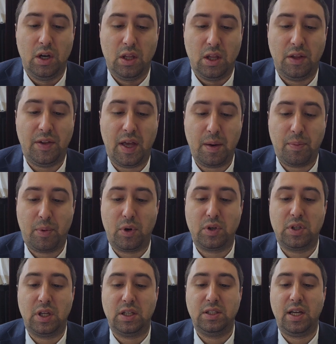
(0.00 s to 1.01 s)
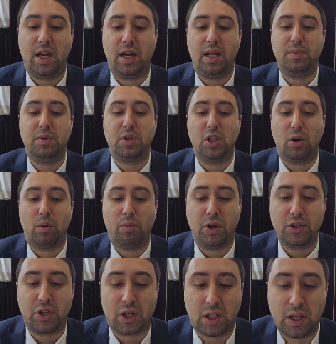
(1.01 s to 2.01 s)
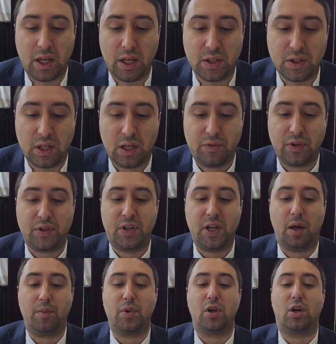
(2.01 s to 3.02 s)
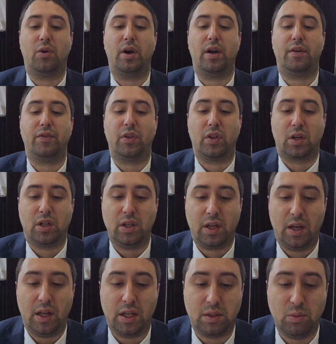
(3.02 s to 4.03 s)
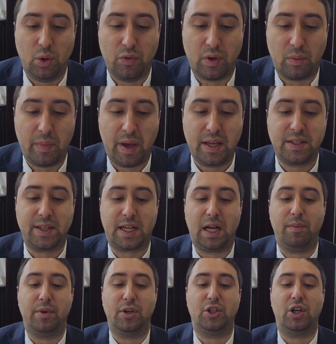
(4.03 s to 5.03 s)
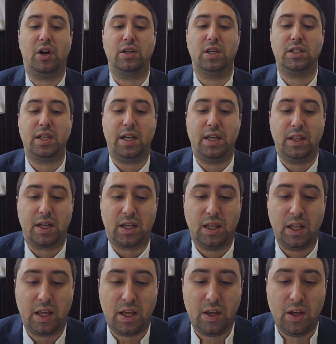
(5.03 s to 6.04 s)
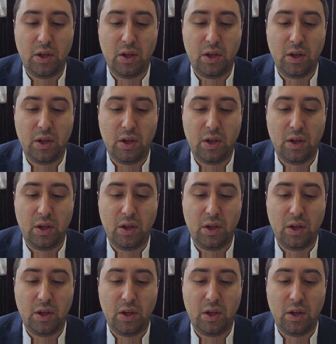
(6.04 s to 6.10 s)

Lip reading: the dead person is not. In this little basar kliyas, and if you'll tell me you go after the kli and it's moving, mace al gabi sheretz. Let's say in the kli,